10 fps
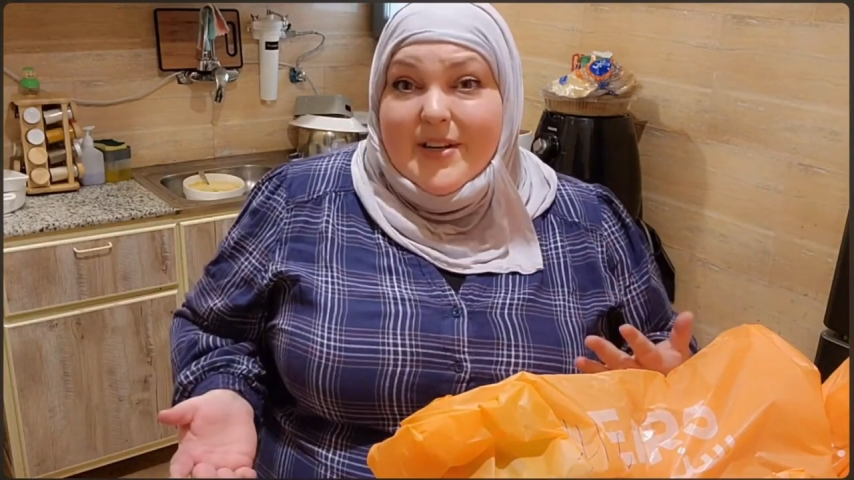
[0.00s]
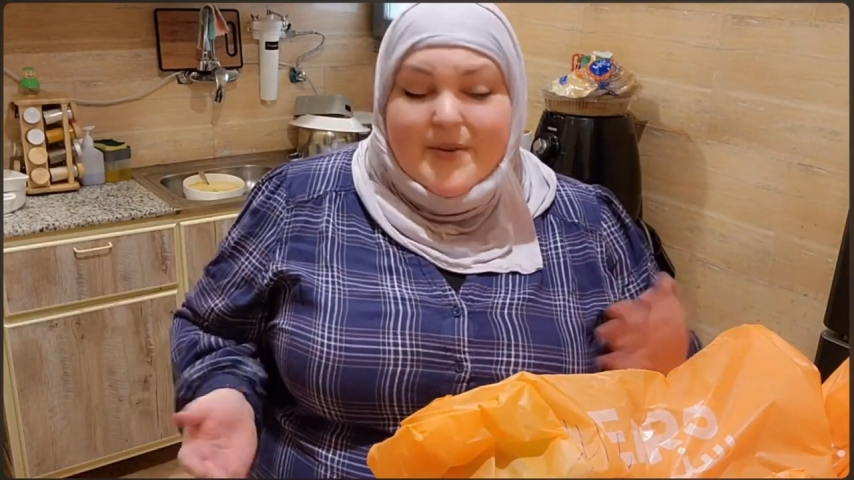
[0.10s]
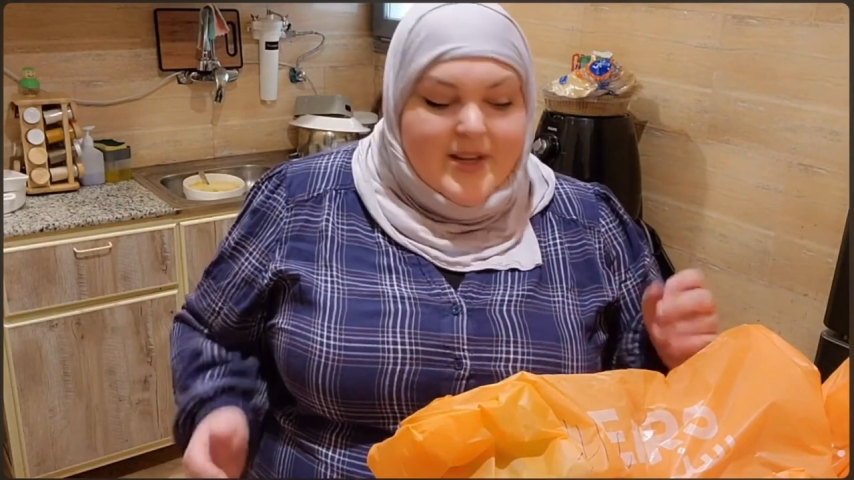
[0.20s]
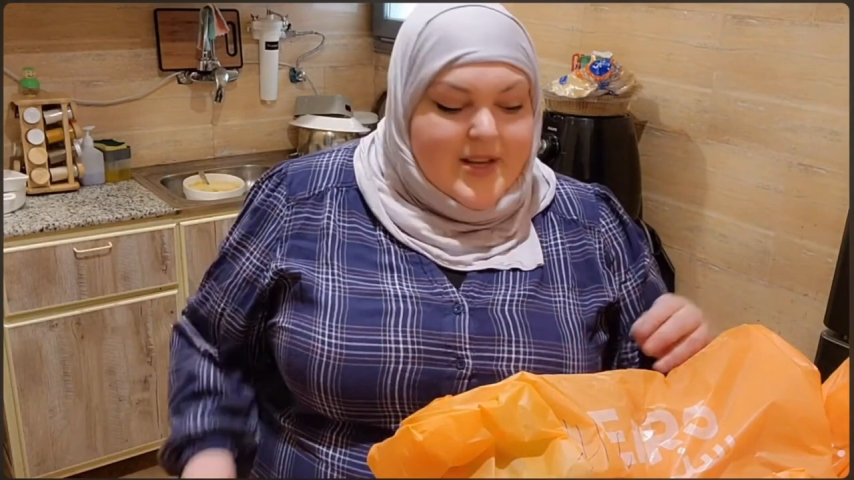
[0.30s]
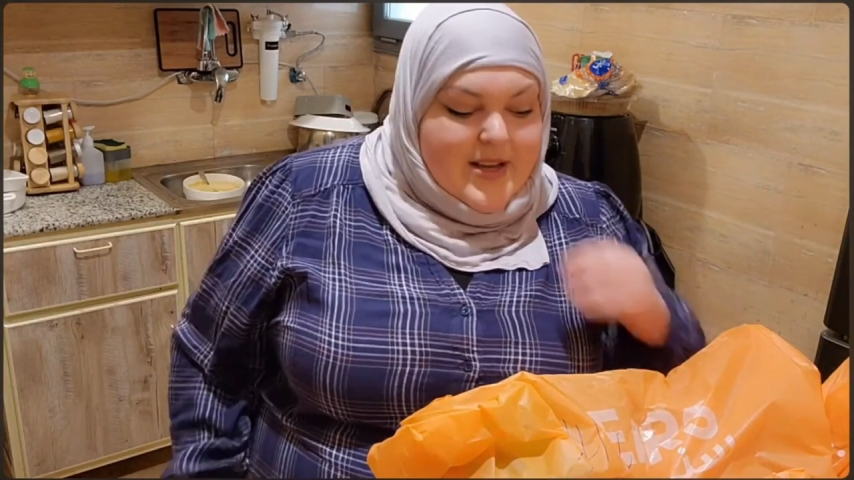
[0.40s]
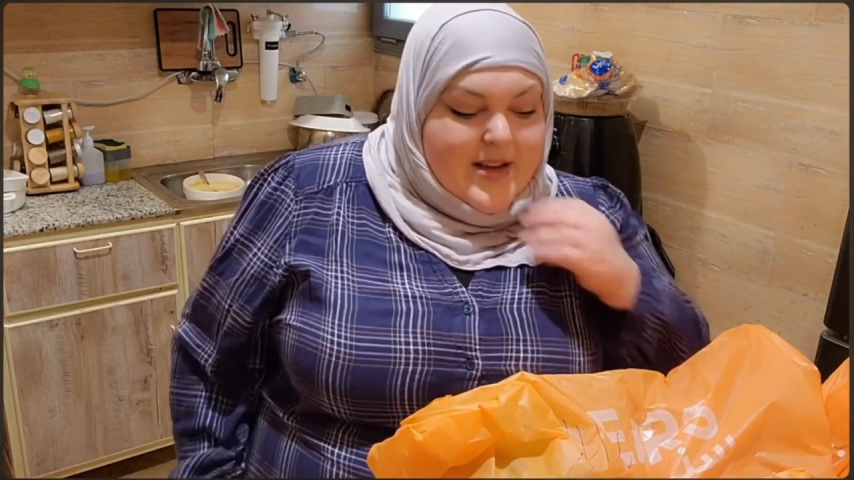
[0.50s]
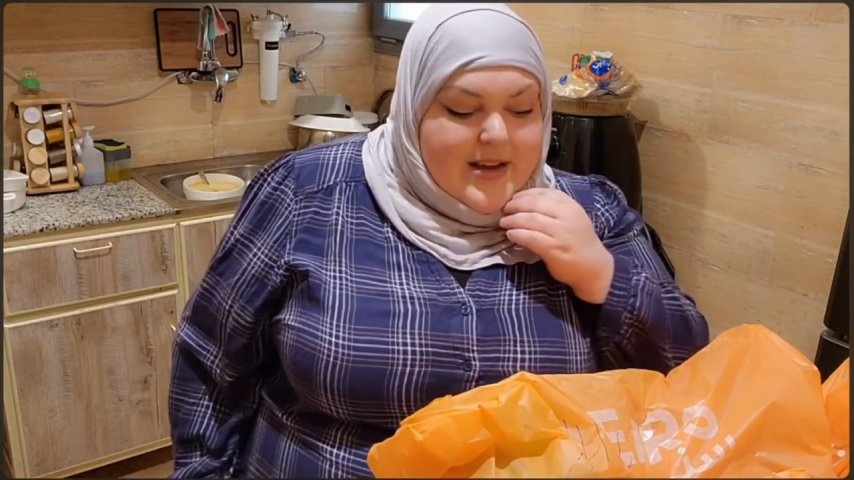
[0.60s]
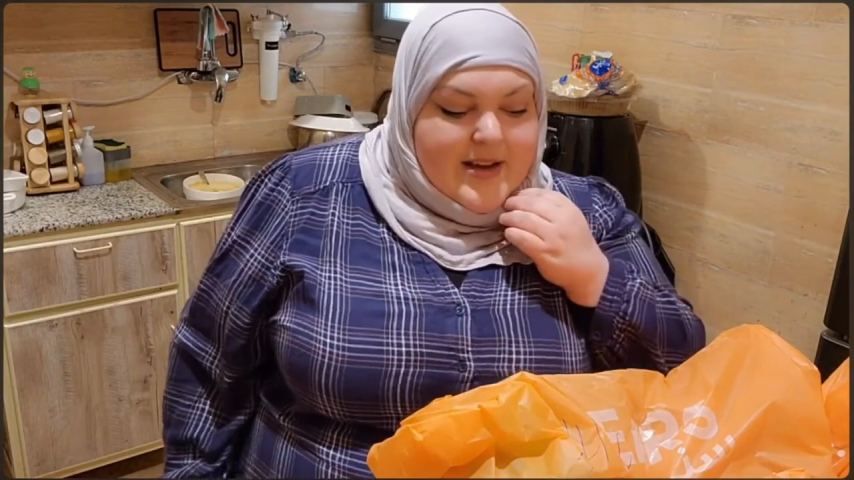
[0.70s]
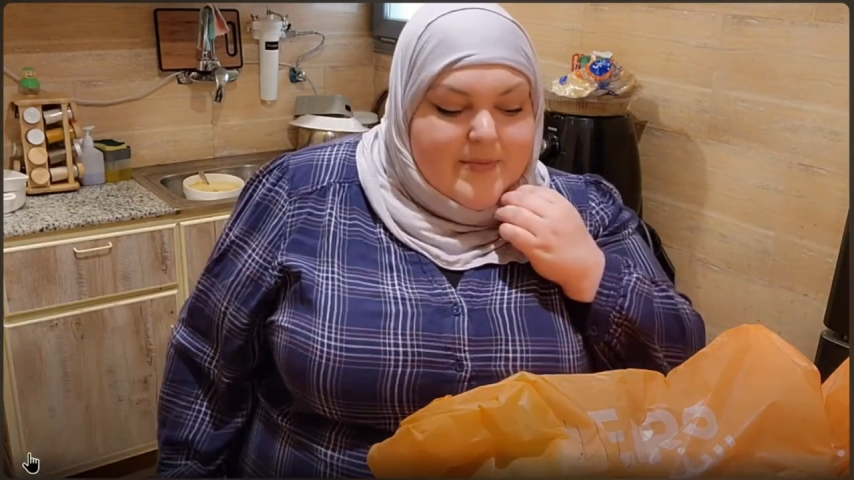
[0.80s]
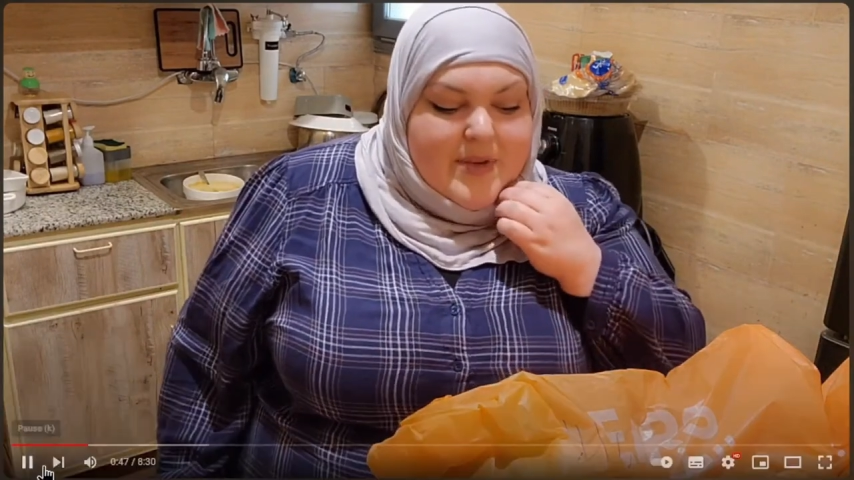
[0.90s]
let me know.
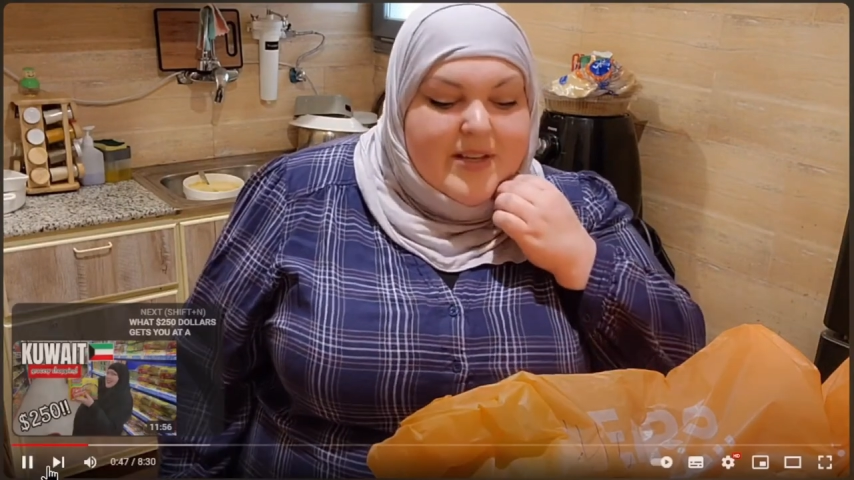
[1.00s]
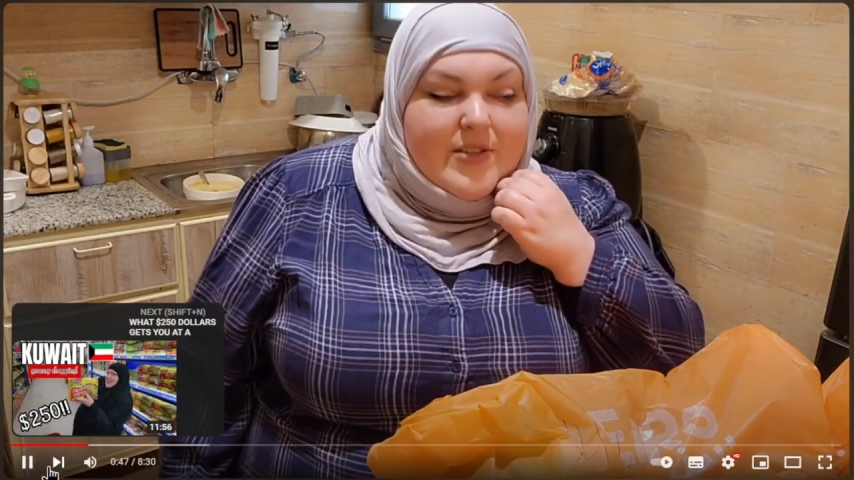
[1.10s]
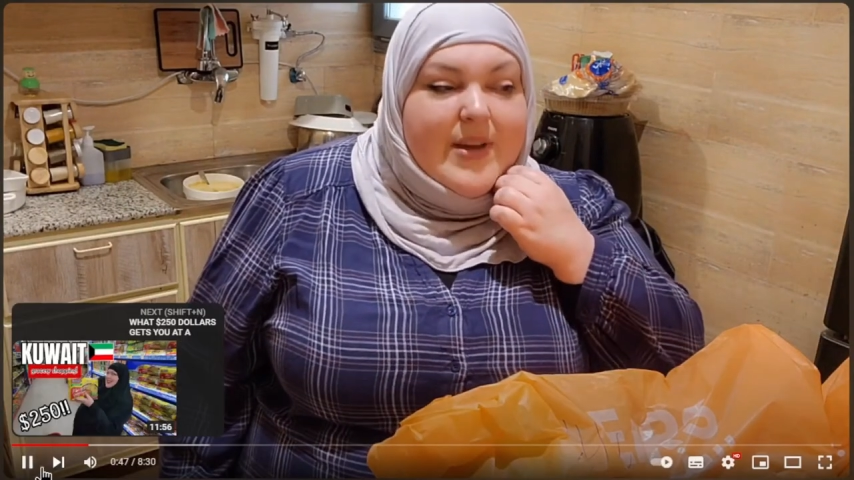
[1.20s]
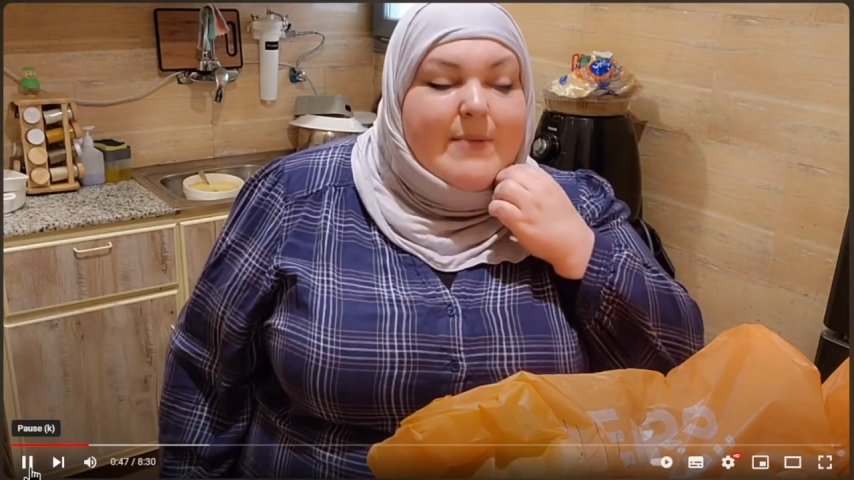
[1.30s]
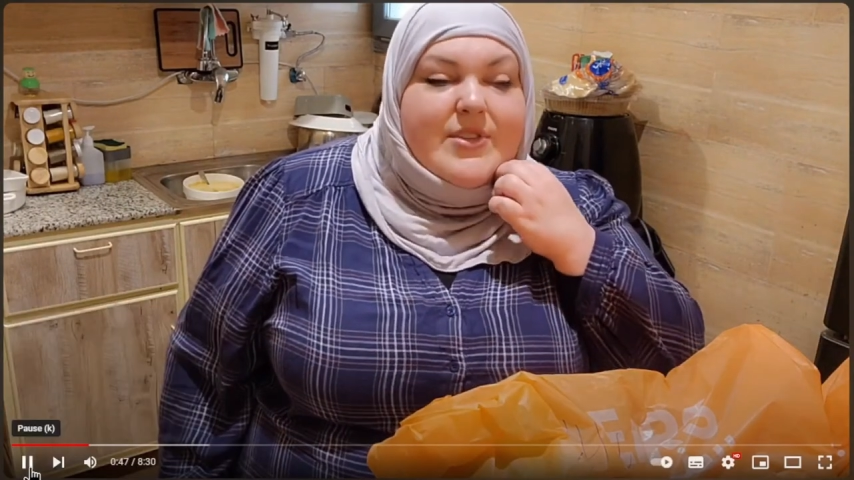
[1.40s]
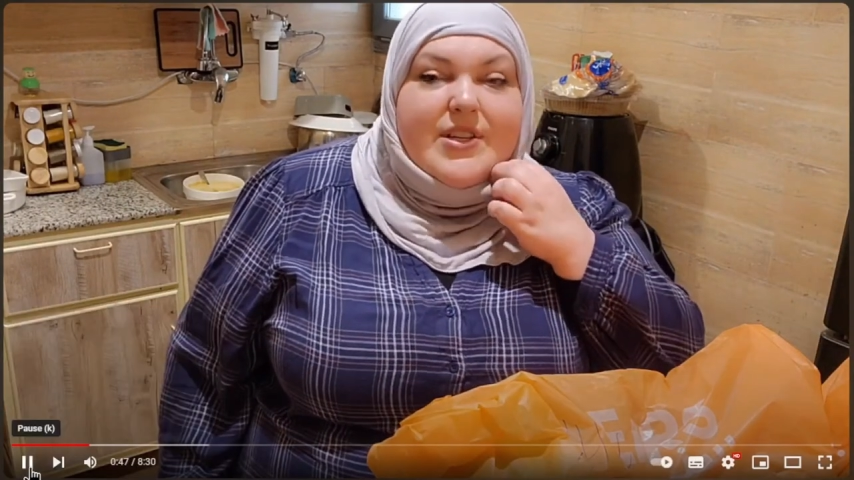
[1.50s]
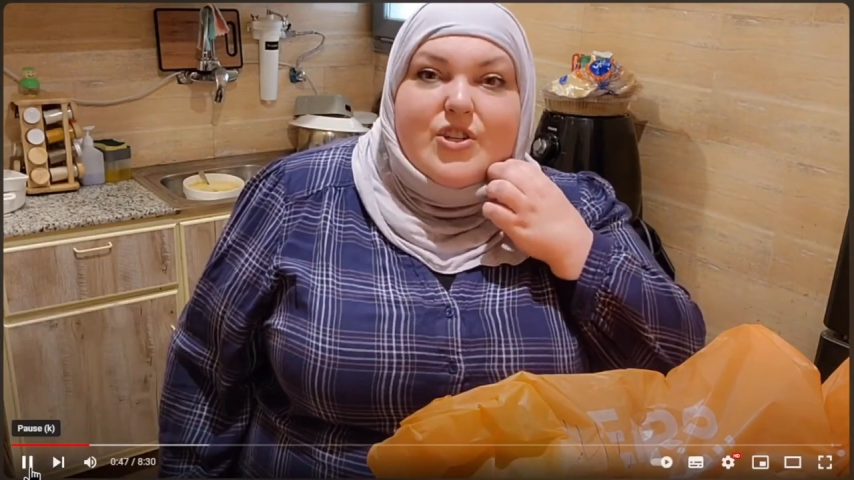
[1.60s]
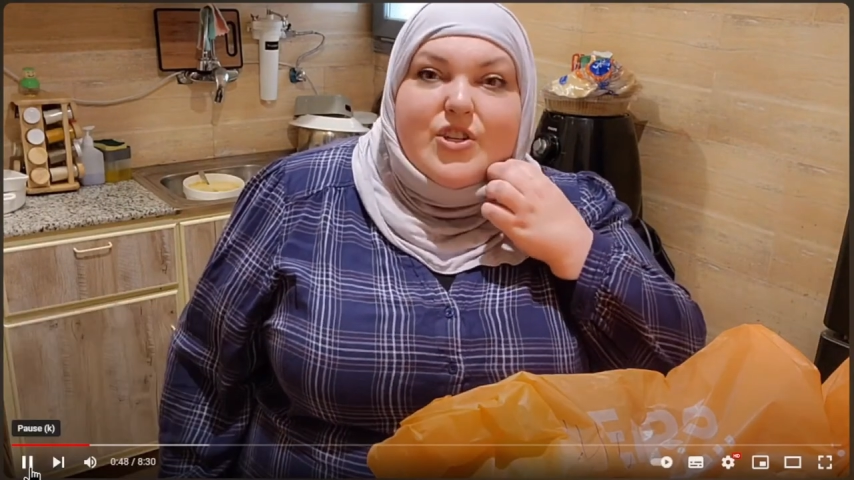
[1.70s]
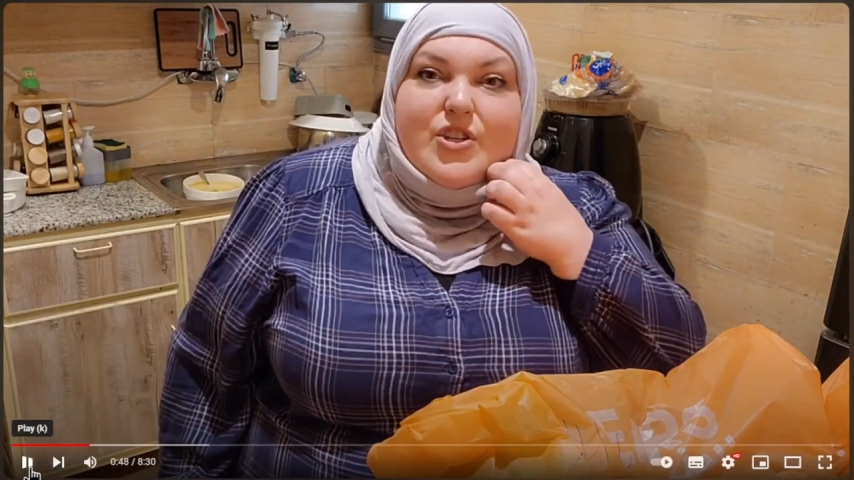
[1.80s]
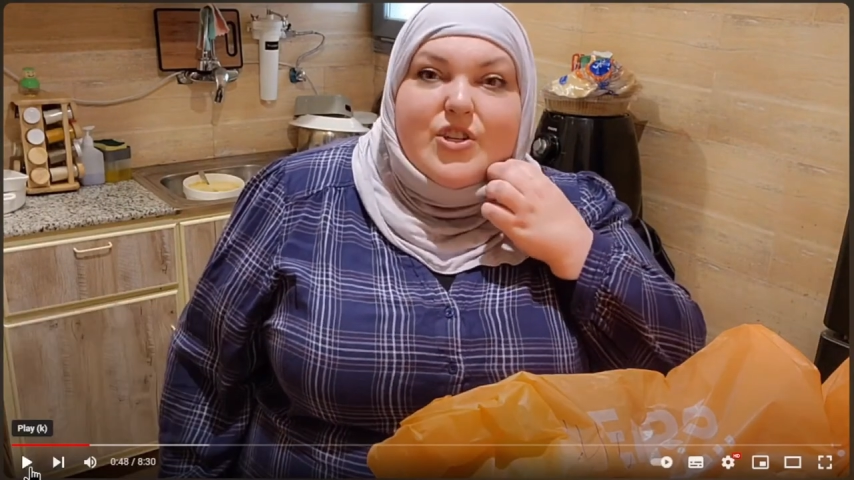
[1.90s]
Um, so yeah, I'm
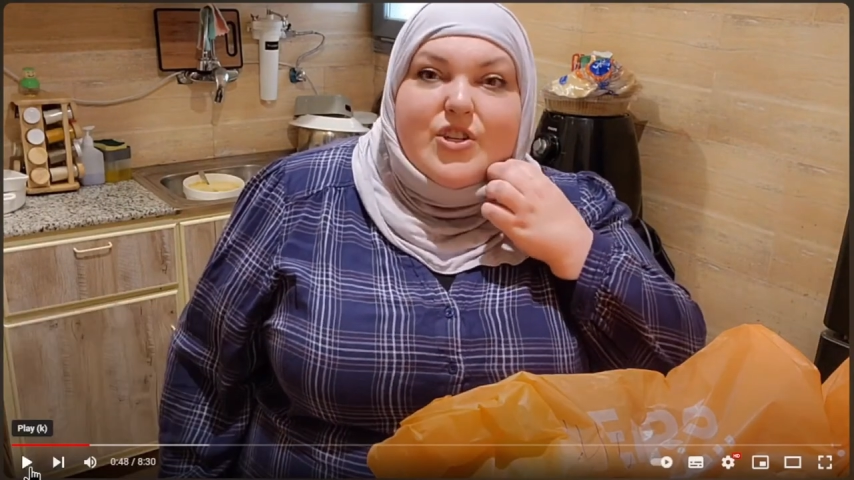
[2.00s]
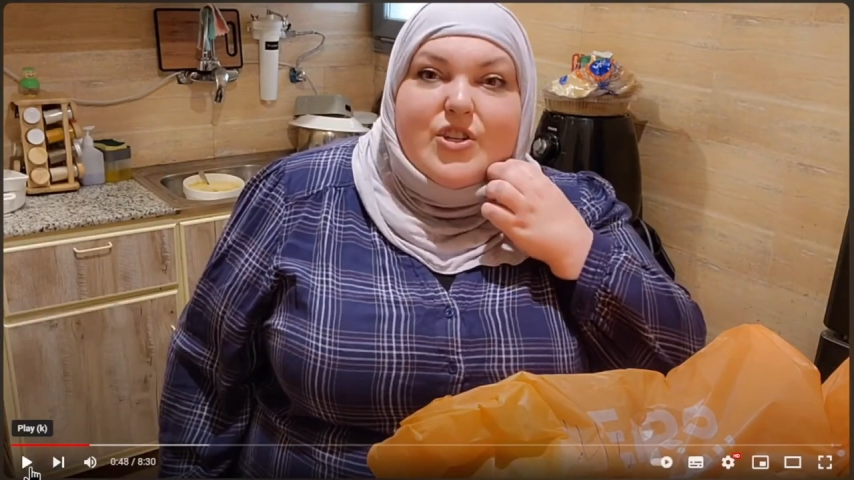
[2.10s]
just gonna